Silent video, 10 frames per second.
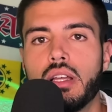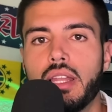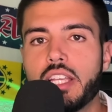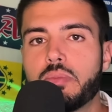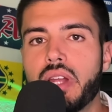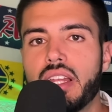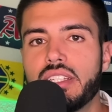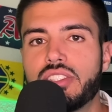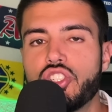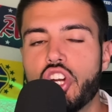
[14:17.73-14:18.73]
Last but not
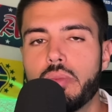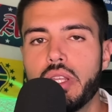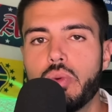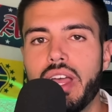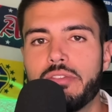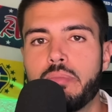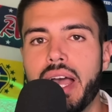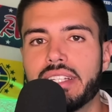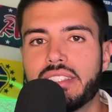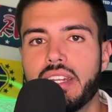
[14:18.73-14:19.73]
least, in Germany, we have
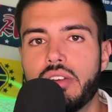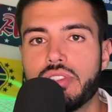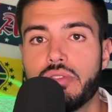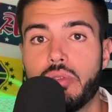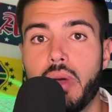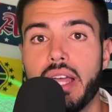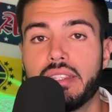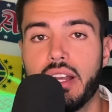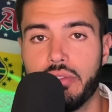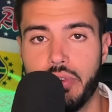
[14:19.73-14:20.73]
Paxton Aronson from
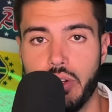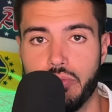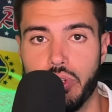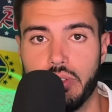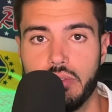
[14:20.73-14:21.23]
Eintracht Frankfurt.